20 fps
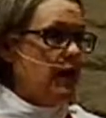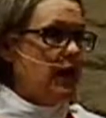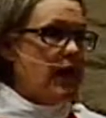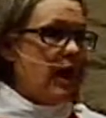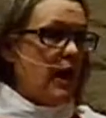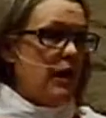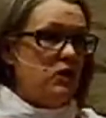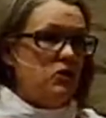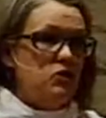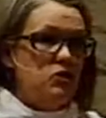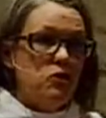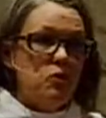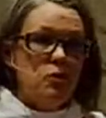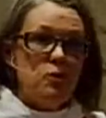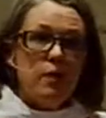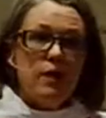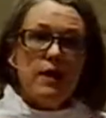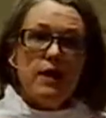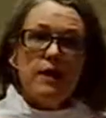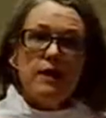and
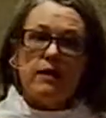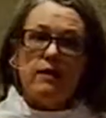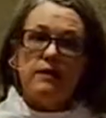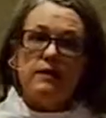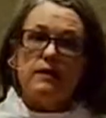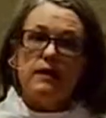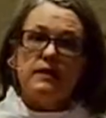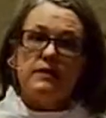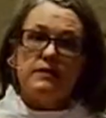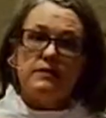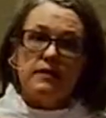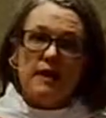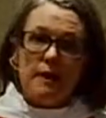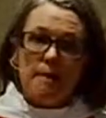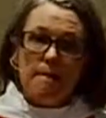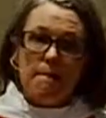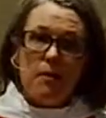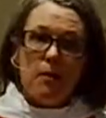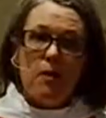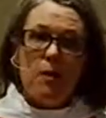doing the
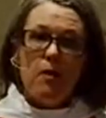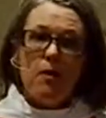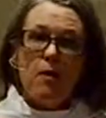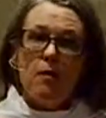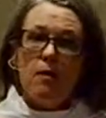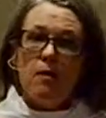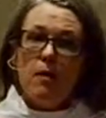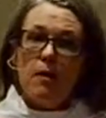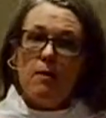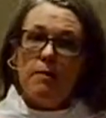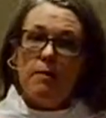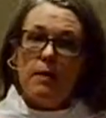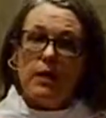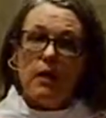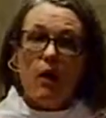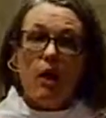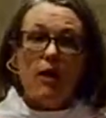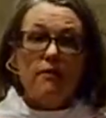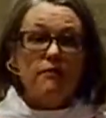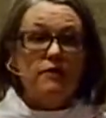simple but
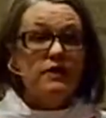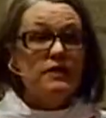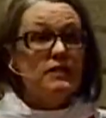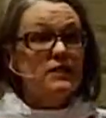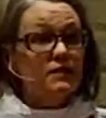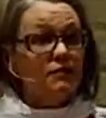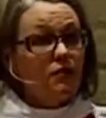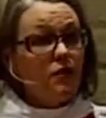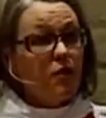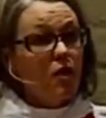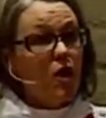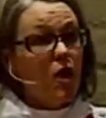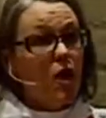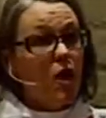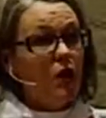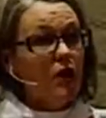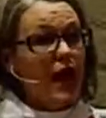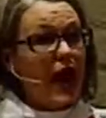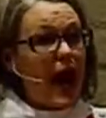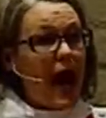often
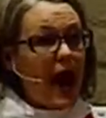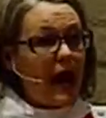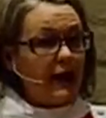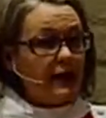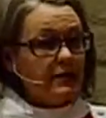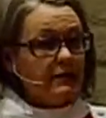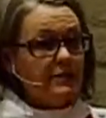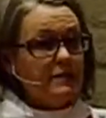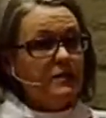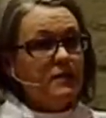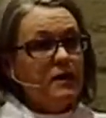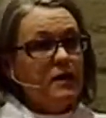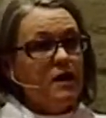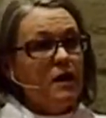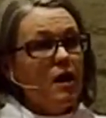difficult acts